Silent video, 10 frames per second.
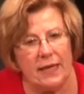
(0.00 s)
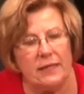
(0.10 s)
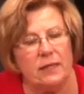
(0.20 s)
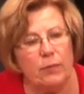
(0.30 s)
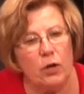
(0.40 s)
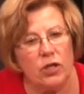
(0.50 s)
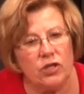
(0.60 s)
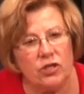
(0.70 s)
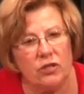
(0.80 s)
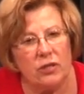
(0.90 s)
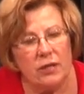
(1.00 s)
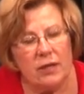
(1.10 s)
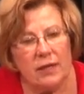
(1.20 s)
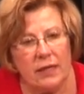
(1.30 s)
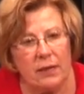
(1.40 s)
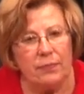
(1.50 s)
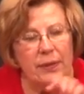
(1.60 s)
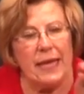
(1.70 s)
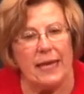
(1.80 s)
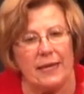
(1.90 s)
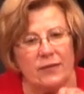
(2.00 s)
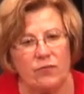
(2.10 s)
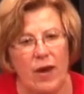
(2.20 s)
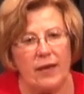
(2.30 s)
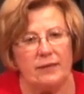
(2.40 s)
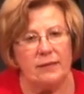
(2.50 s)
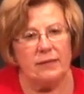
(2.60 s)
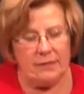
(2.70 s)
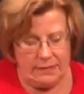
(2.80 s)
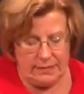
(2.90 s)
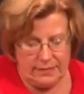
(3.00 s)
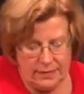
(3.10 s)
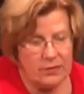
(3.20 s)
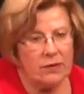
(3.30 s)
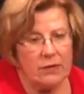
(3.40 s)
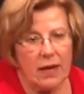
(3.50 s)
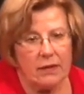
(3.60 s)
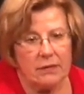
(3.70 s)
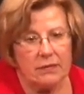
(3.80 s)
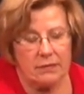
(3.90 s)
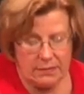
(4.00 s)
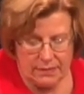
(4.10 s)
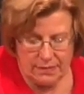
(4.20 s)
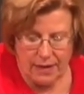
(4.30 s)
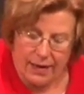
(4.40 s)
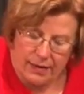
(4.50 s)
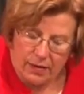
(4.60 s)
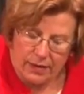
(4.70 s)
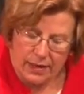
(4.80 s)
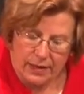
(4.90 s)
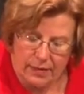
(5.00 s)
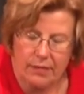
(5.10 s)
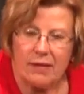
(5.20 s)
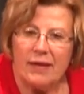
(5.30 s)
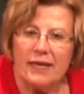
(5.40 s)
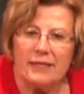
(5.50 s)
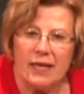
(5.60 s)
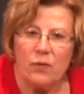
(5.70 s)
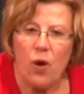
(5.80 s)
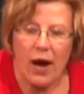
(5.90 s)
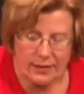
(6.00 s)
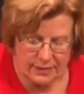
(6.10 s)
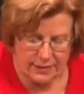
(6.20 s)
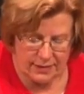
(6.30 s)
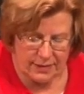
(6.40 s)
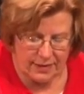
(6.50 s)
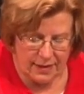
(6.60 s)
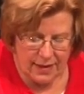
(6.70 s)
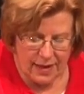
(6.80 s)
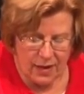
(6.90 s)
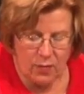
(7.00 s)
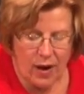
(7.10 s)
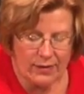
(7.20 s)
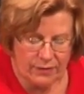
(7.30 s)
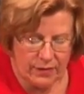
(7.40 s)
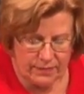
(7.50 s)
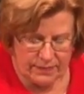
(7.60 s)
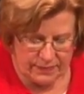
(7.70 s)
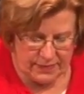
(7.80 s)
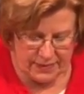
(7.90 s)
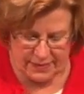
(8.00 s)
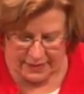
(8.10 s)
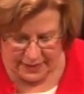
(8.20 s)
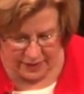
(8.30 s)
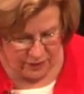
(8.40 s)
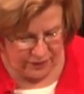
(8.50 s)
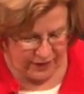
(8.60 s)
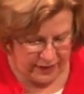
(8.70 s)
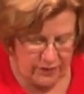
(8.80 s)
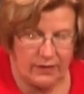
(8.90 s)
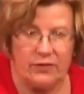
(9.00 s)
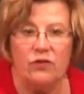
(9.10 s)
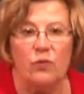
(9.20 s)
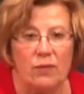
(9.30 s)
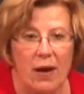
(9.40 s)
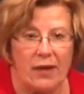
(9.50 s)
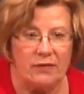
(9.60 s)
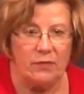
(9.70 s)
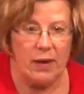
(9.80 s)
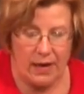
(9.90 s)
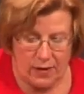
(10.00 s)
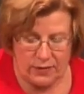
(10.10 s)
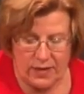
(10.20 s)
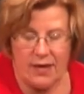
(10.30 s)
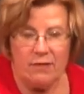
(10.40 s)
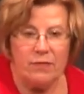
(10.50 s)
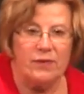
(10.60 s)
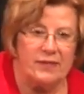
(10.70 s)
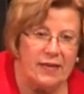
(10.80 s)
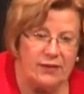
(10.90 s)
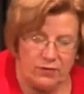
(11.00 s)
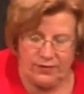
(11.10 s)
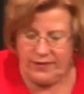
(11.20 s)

it's the bush. The plant is red. Did you know that? I didn't know that either until I walked from the center of Centerville. It's 3 miles from my house, from the center of